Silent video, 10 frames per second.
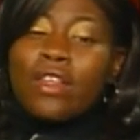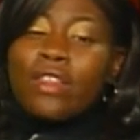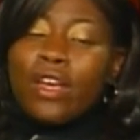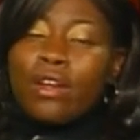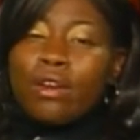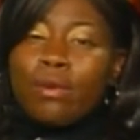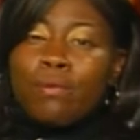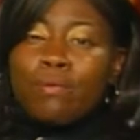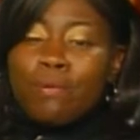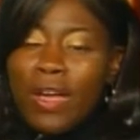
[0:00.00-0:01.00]
then
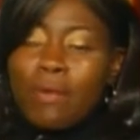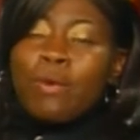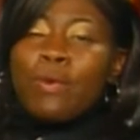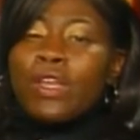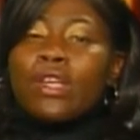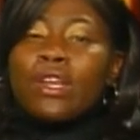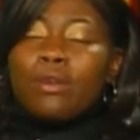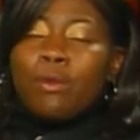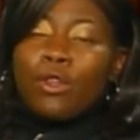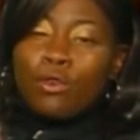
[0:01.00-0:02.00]
maybe we can get
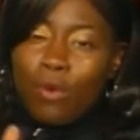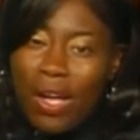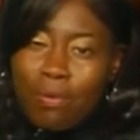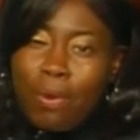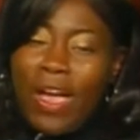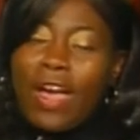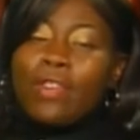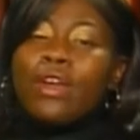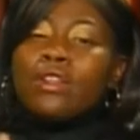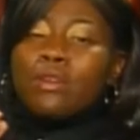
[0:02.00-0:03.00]
him on the right
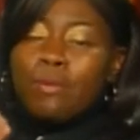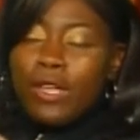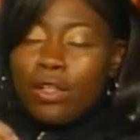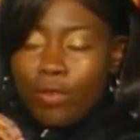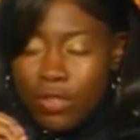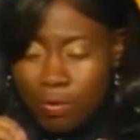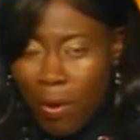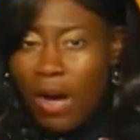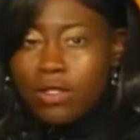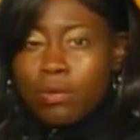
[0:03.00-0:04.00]
path to being a
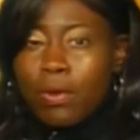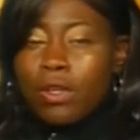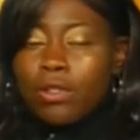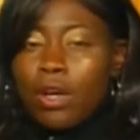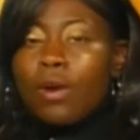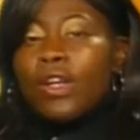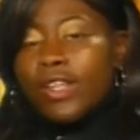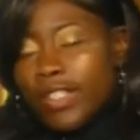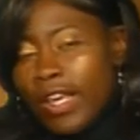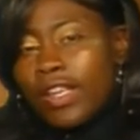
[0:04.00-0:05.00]
responsible adult
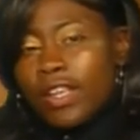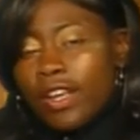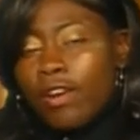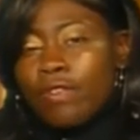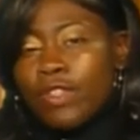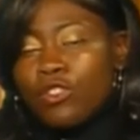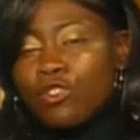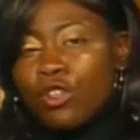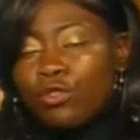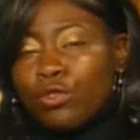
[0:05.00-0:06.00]
and taking care of these
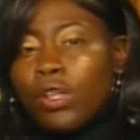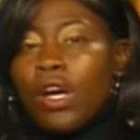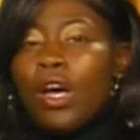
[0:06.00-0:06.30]
children.